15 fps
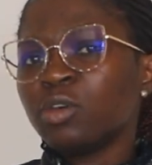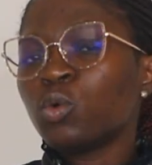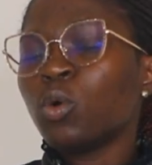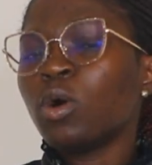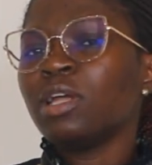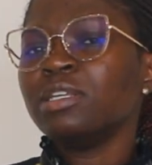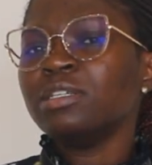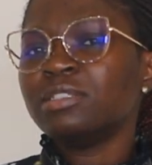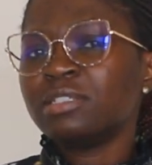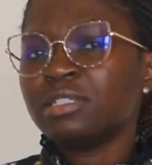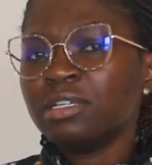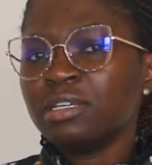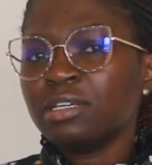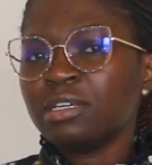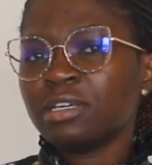
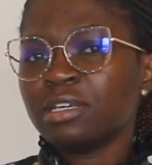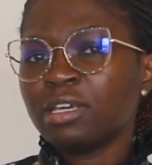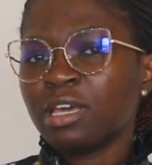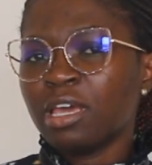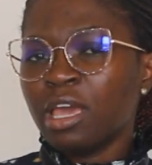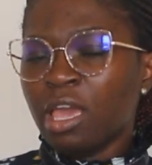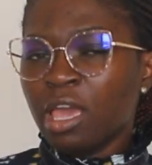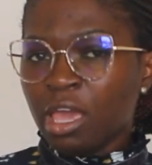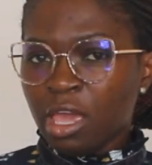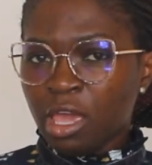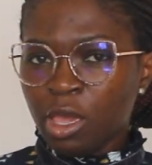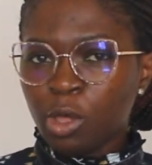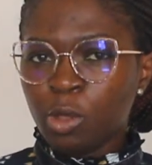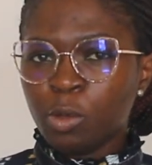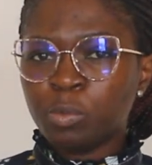equality
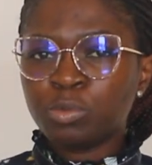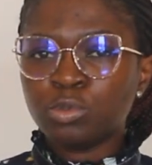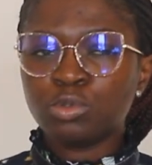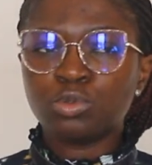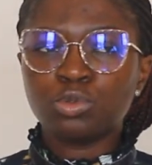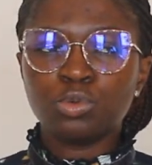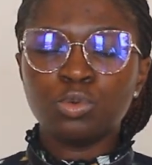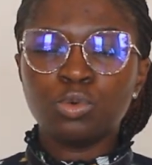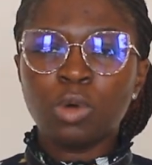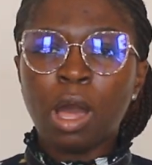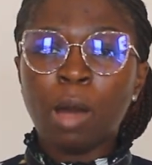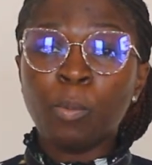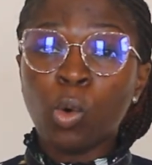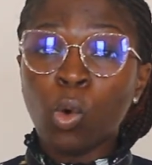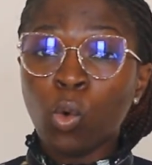helps to
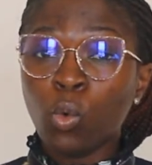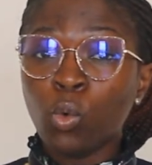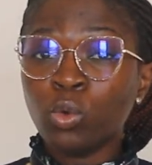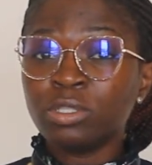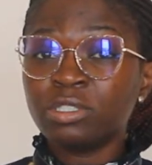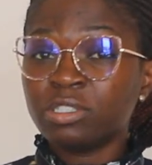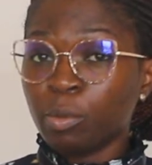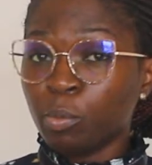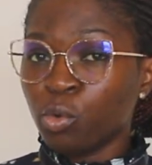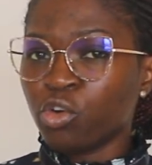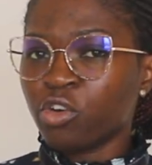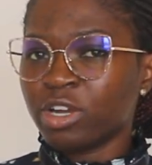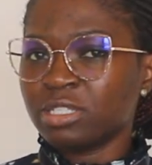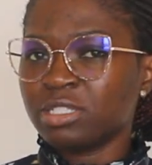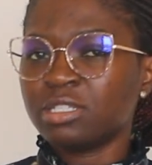uphold
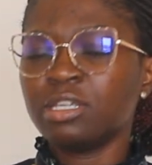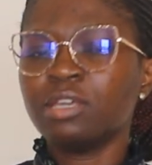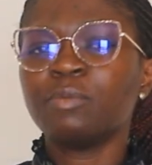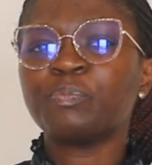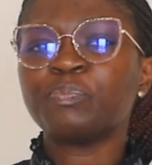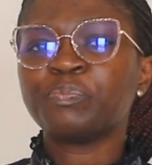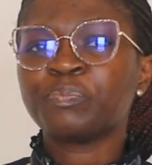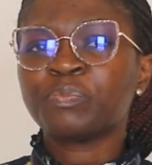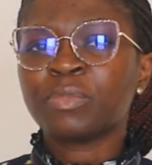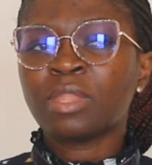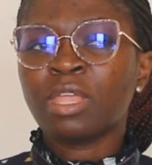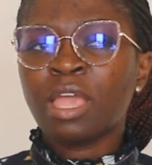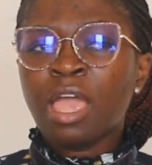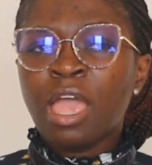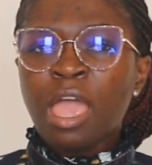democracy.
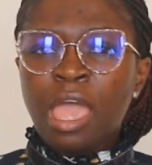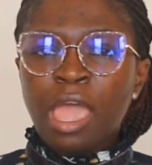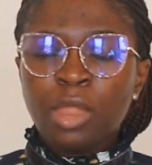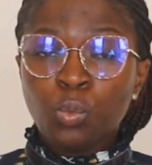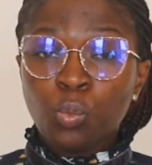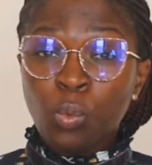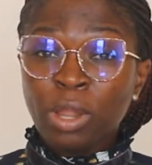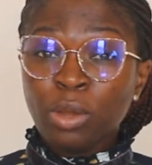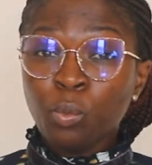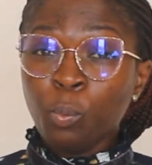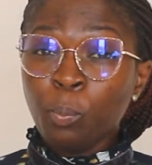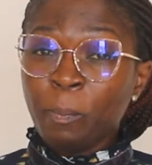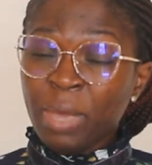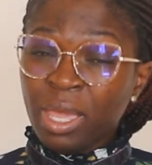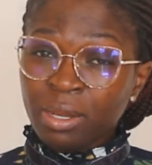And
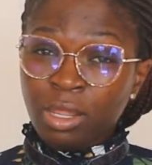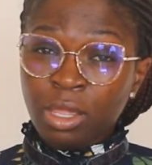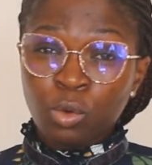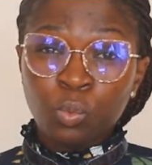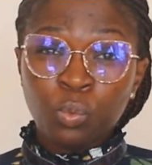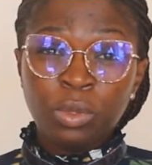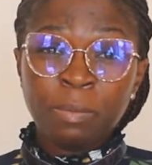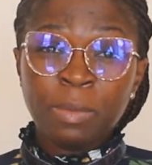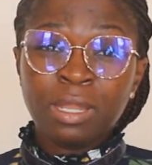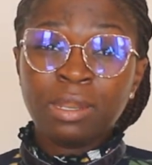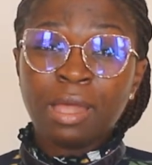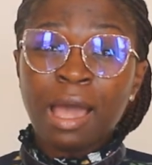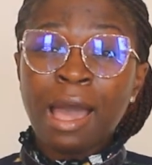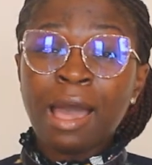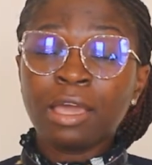when men and women
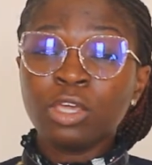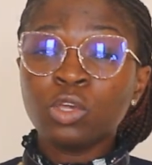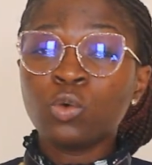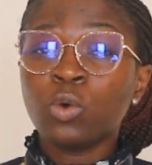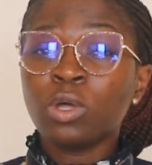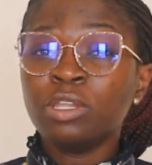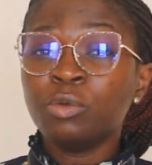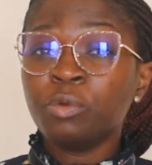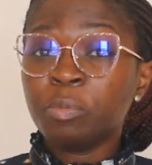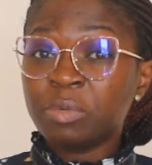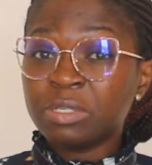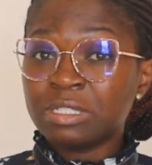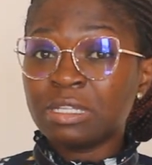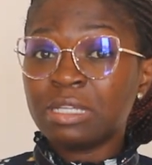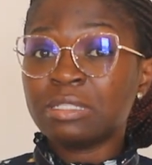are equally
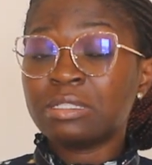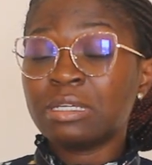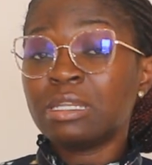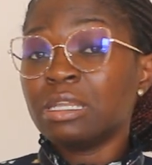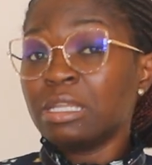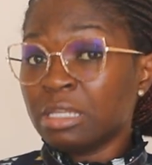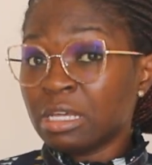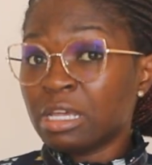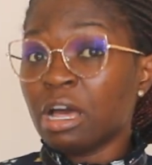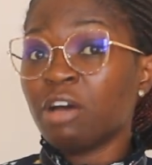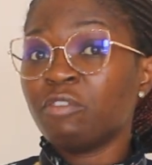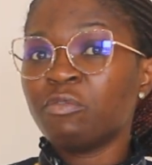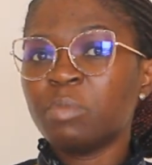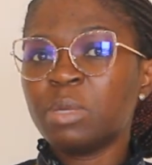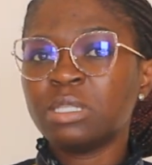represented in
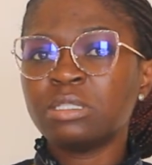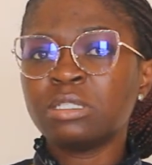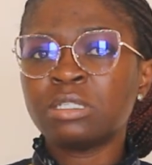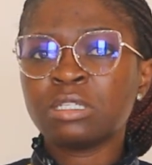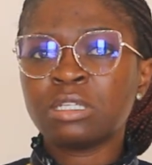government,